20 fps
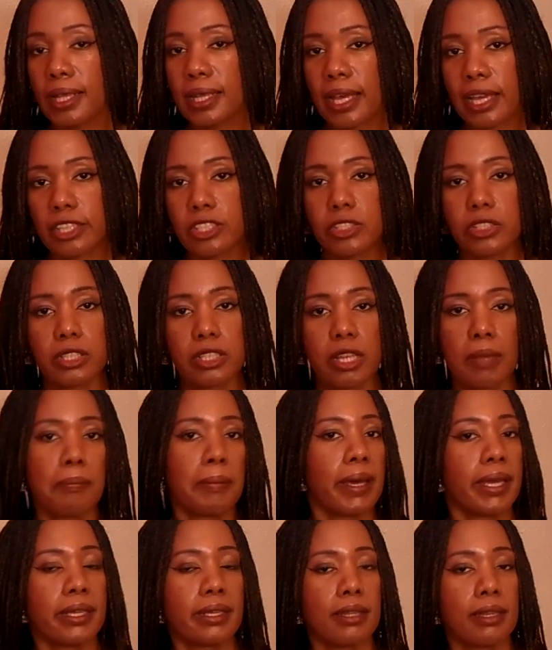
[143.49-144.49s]
actually,
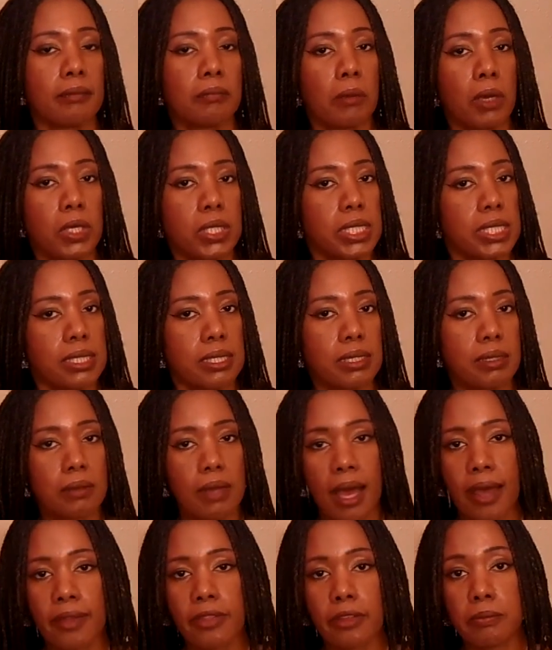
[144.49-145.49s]
better than most
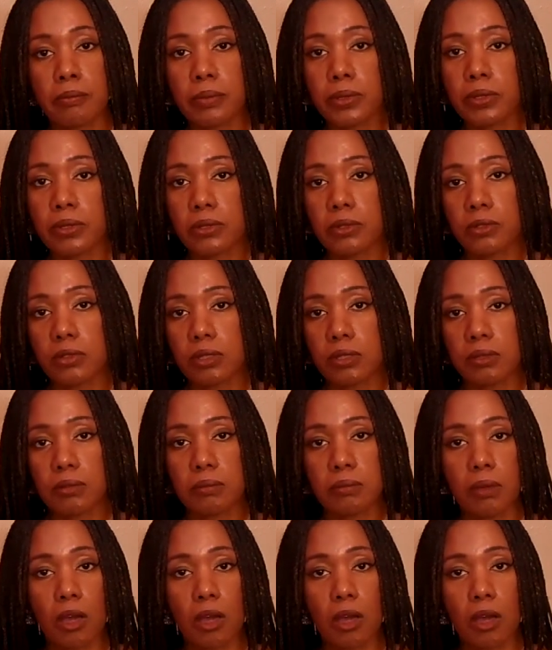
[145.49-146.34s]
other moons